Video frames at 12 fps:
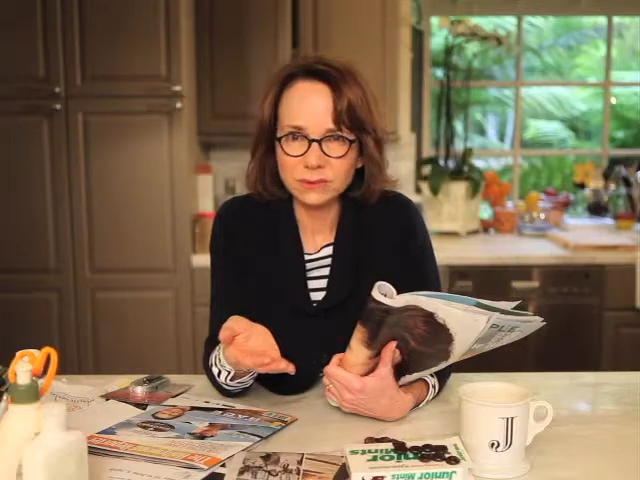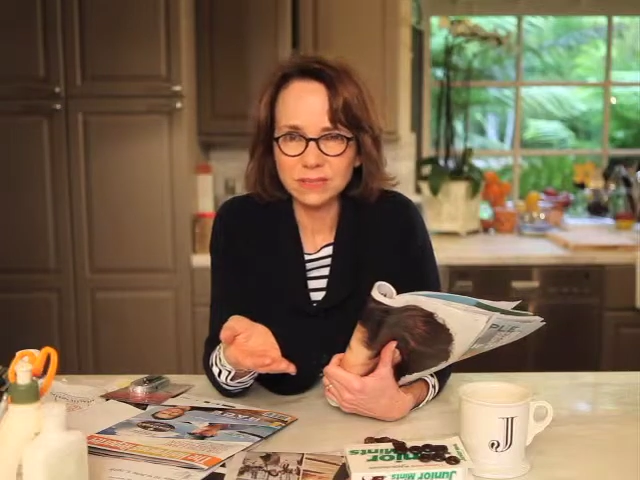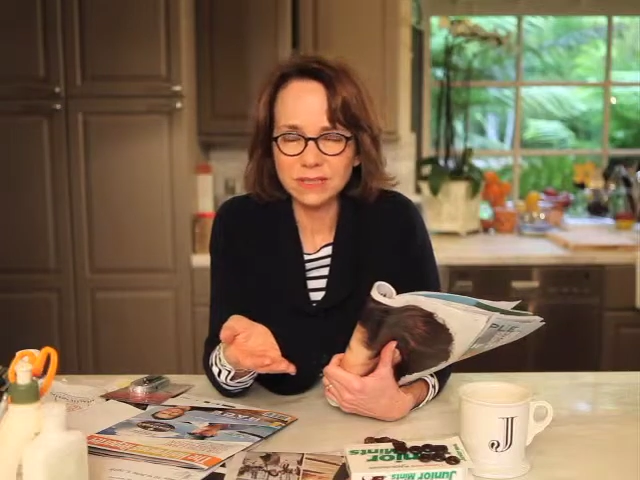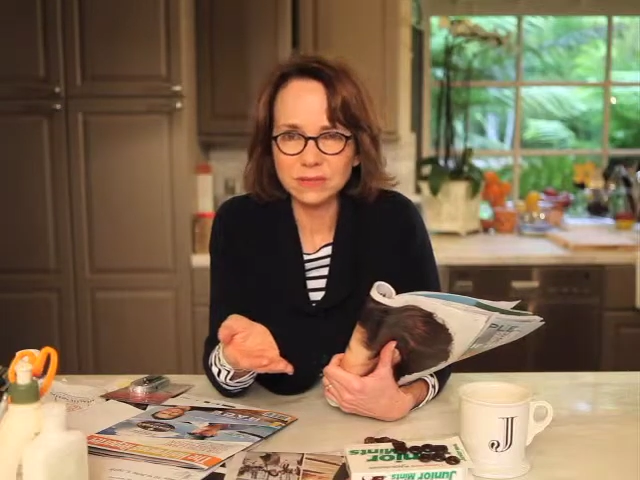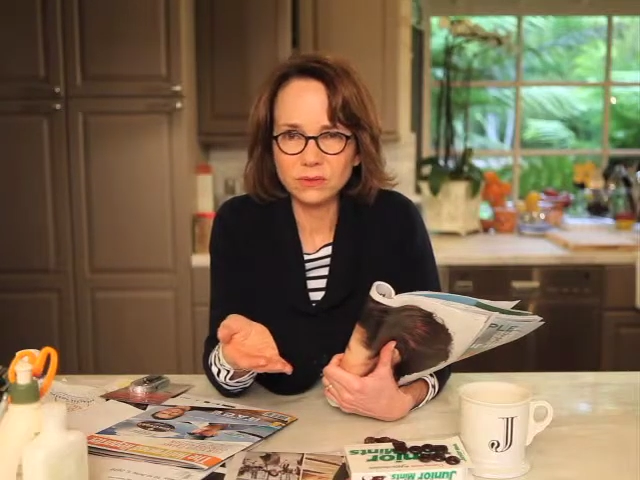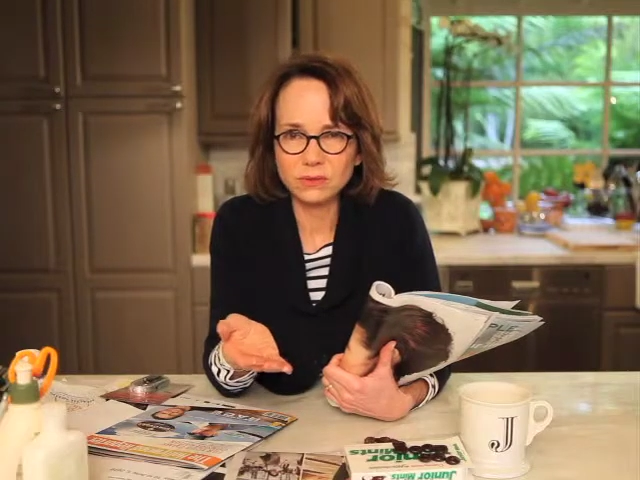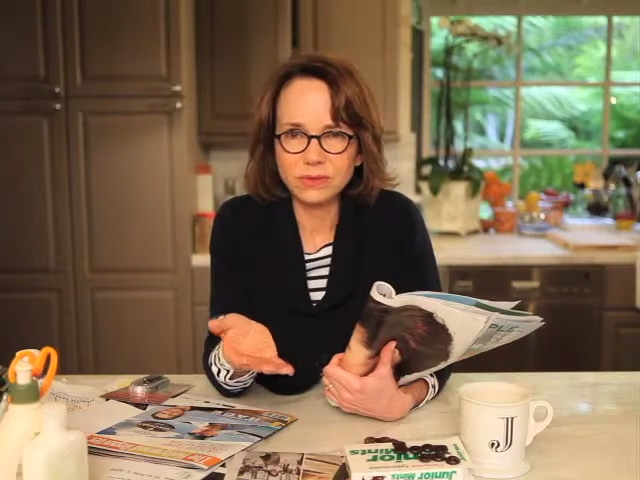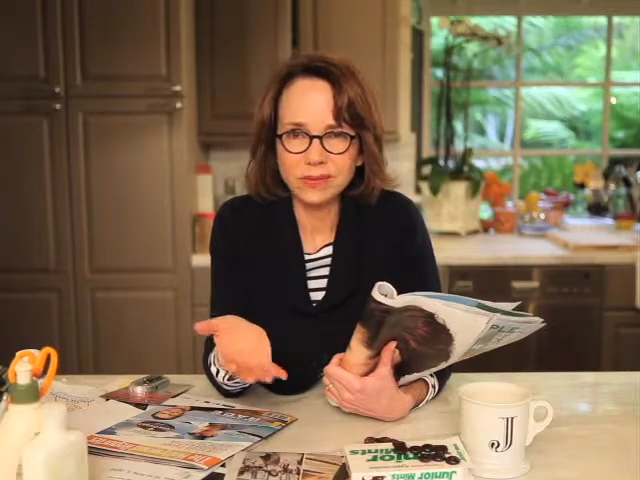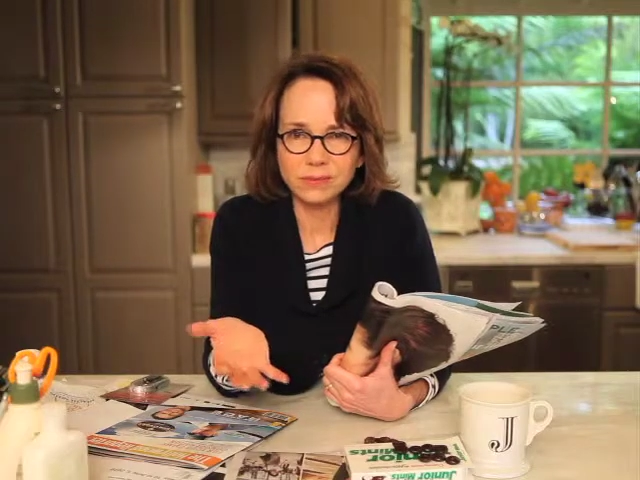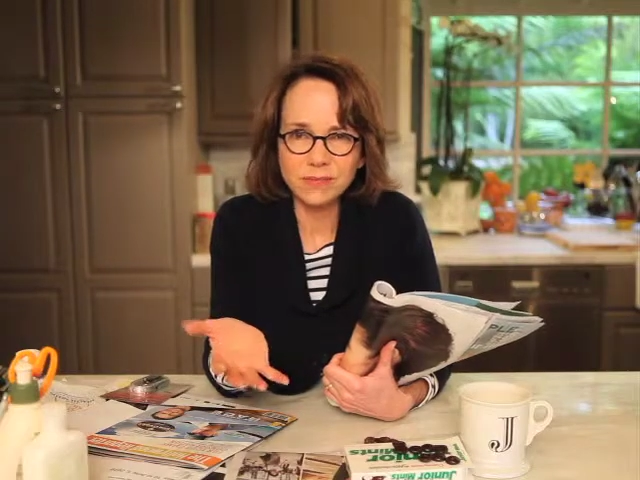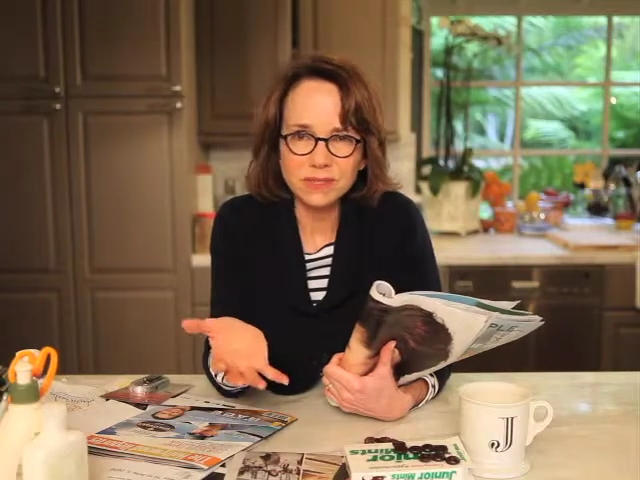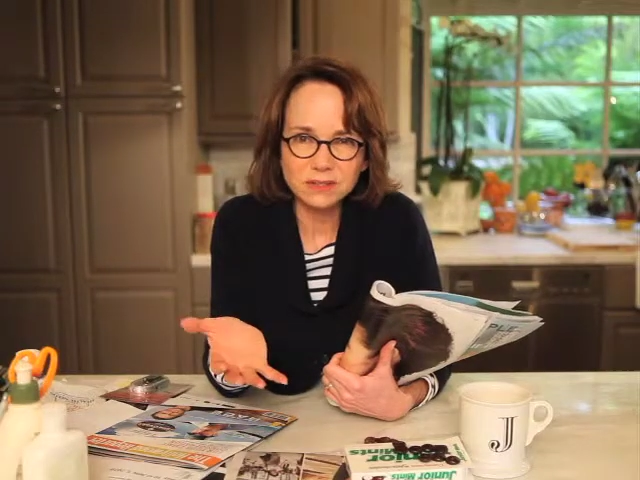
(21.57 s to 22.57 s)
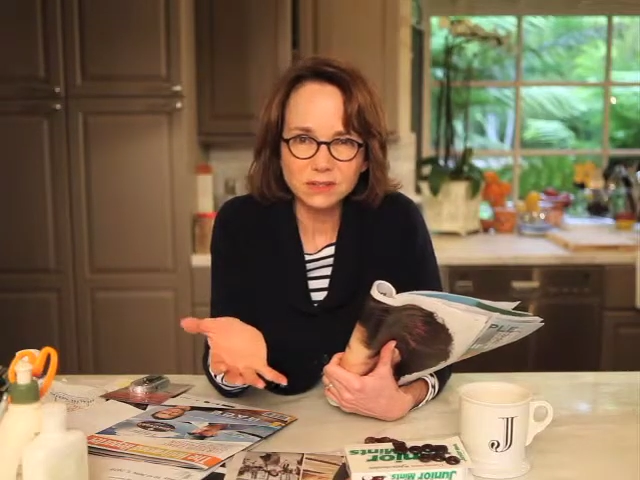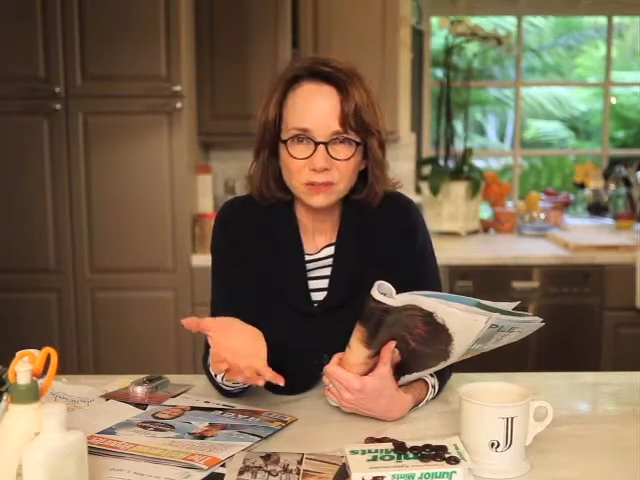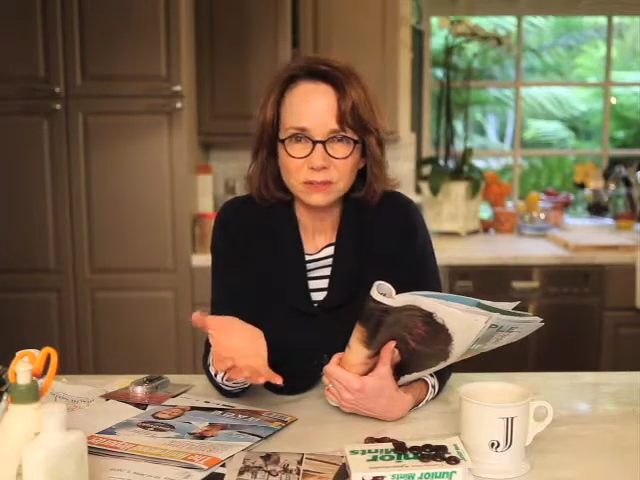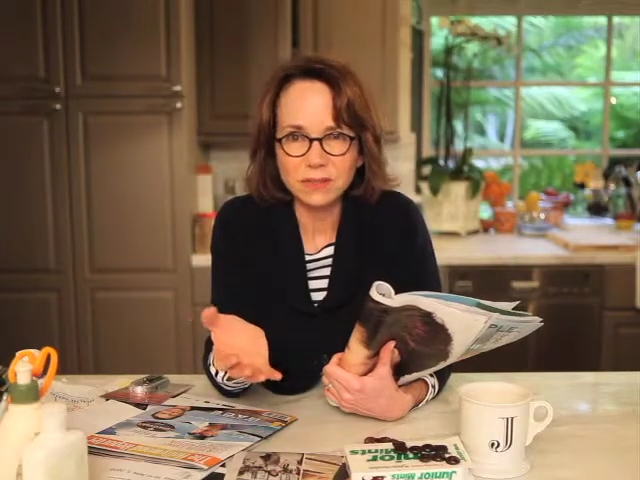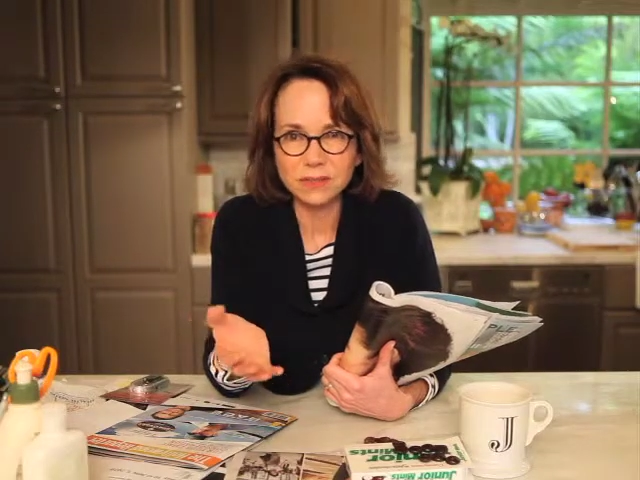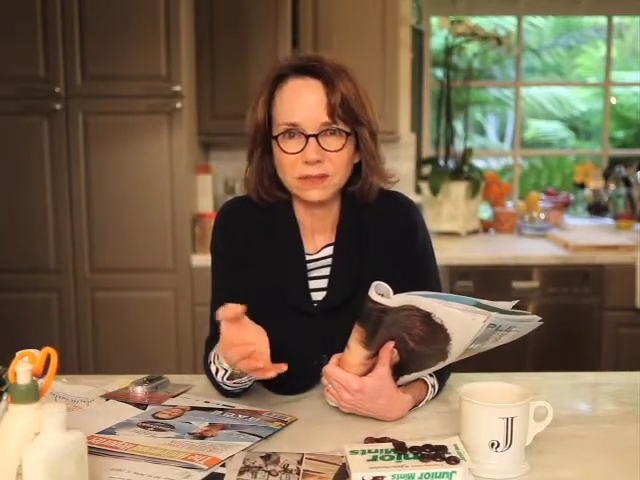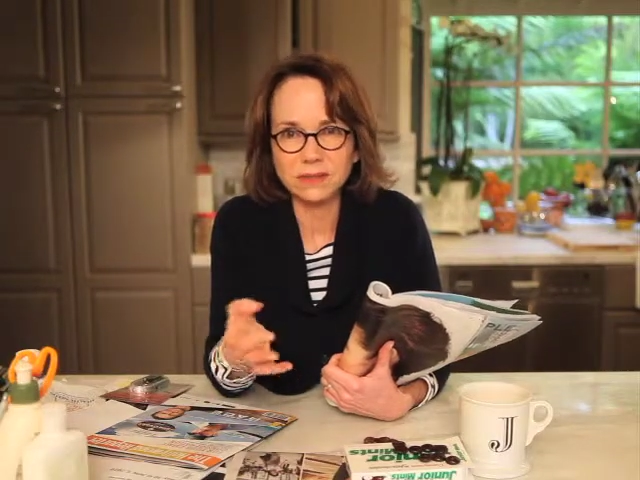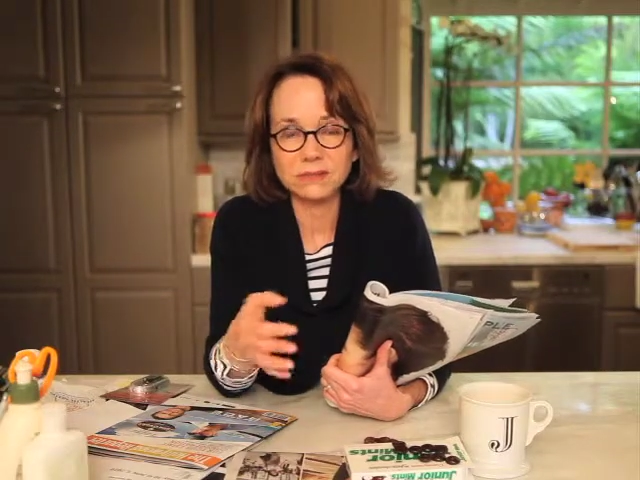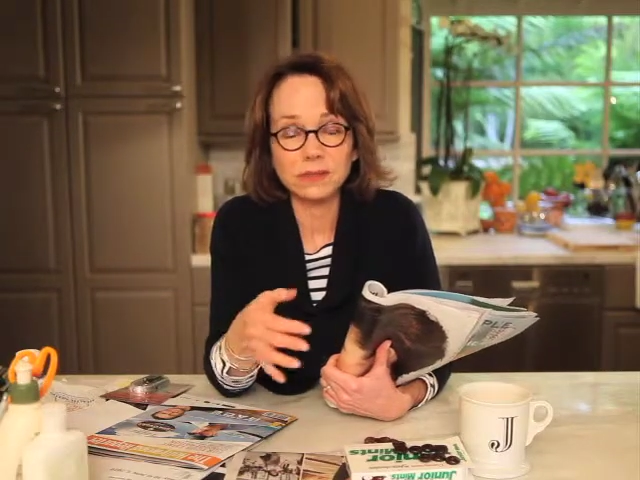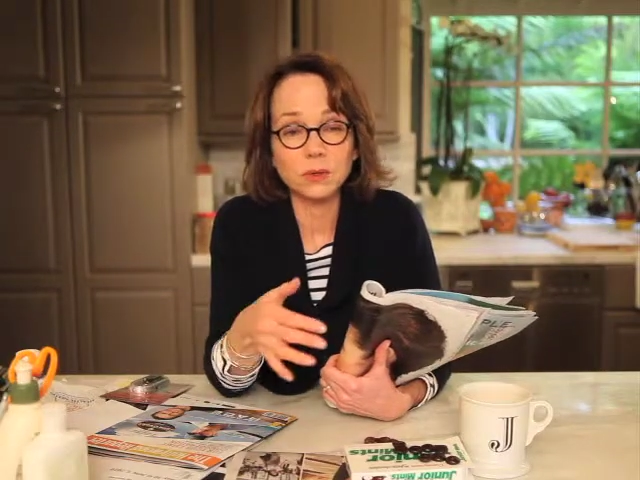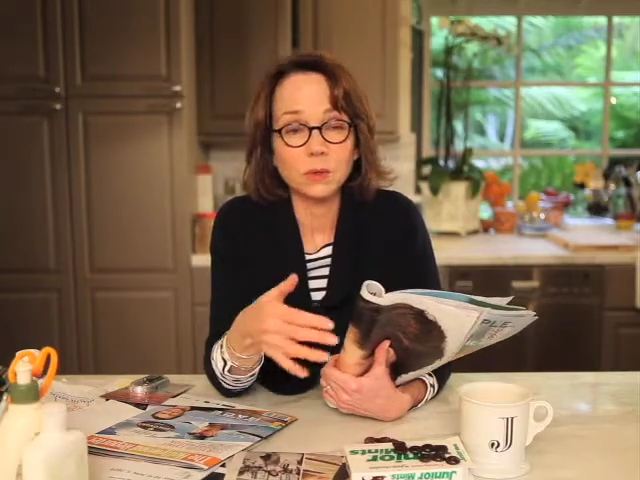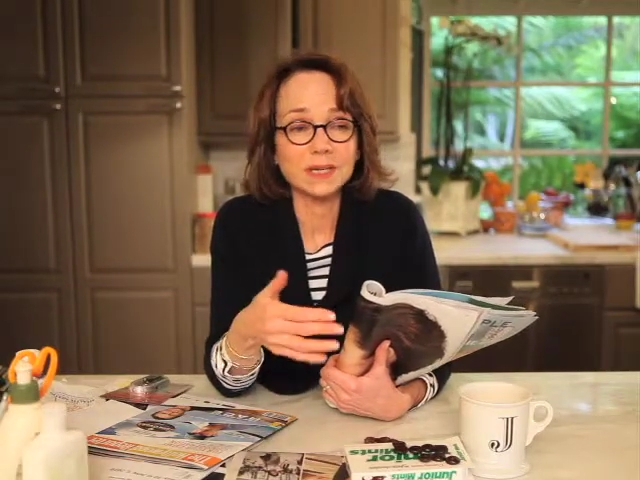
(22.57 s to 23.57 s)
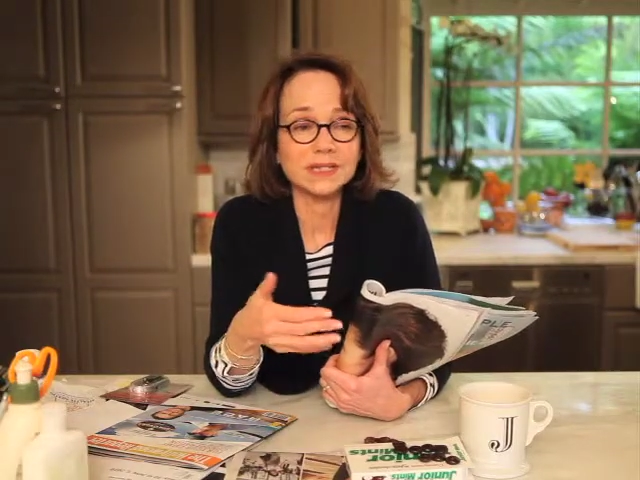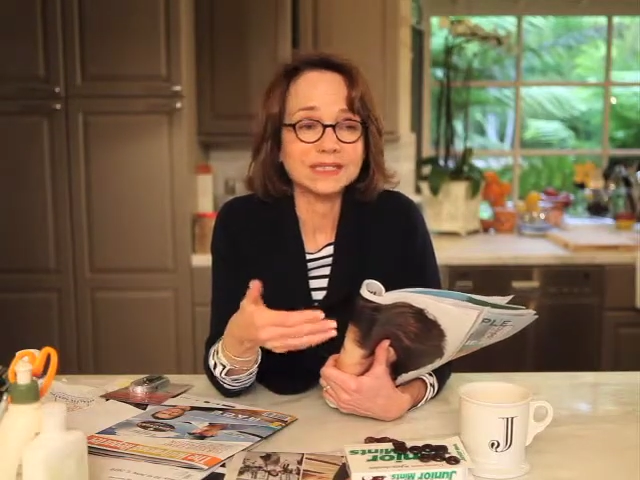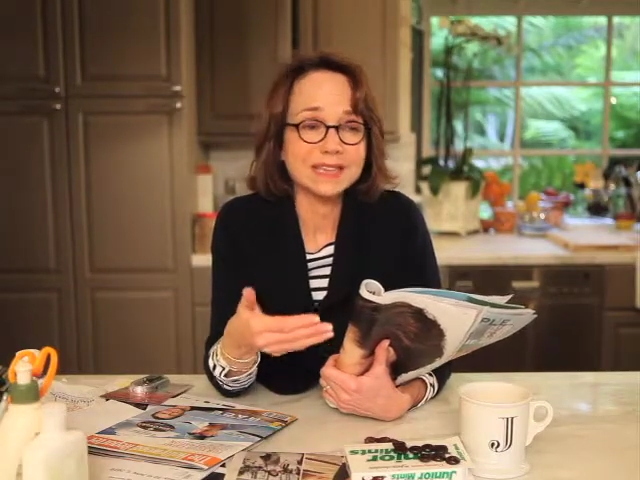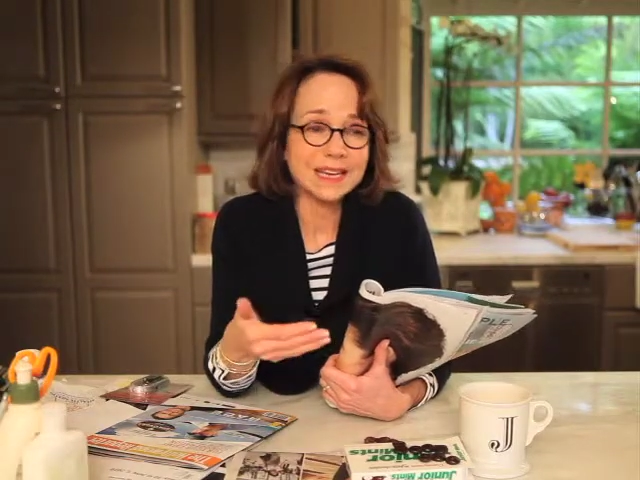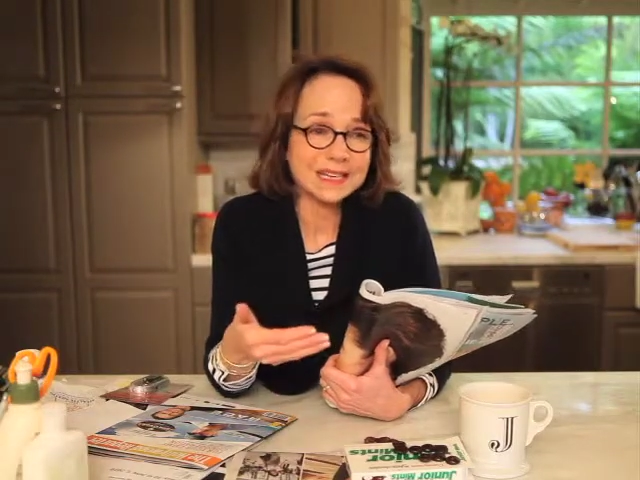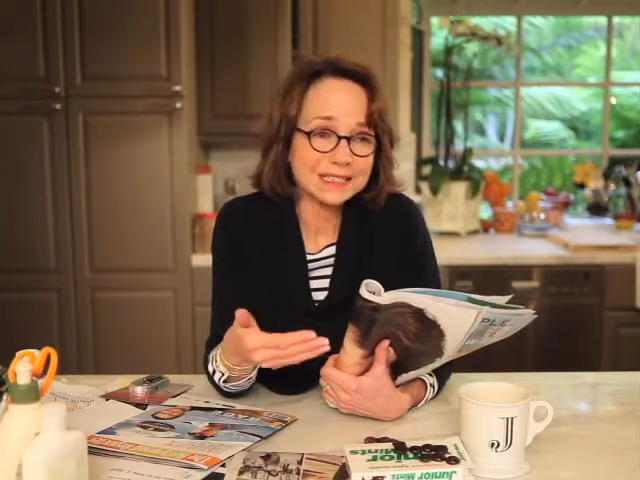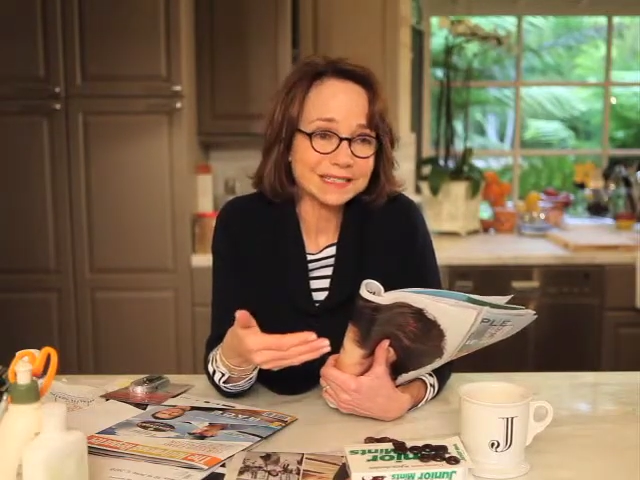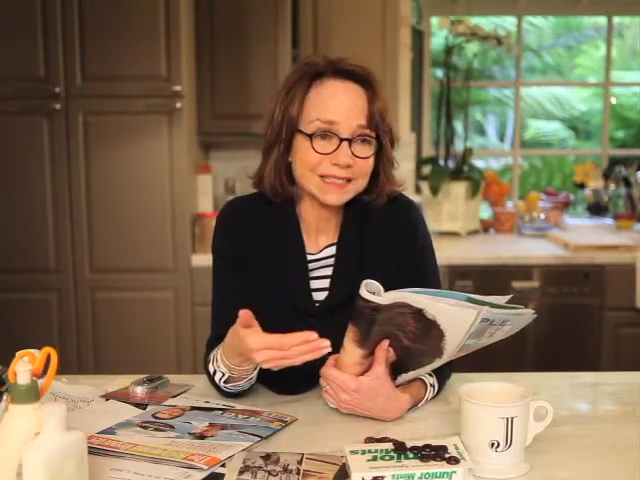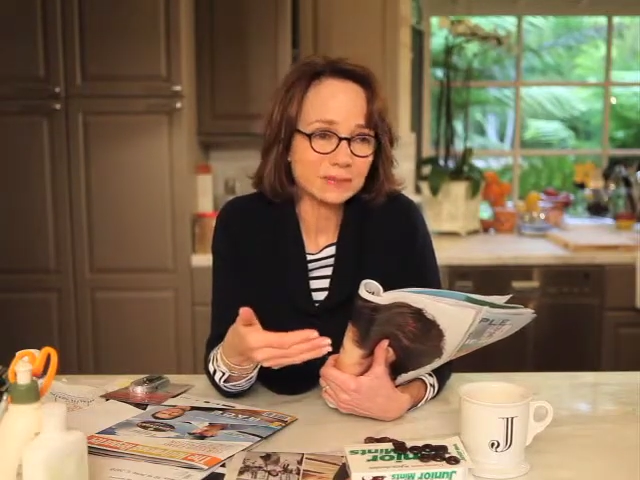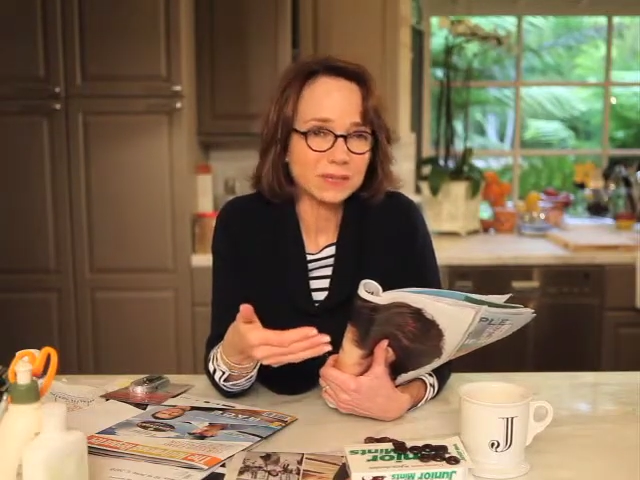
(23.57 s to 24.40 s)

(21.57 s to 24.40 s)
I mean, it's so time consuming, and you have to go on dates,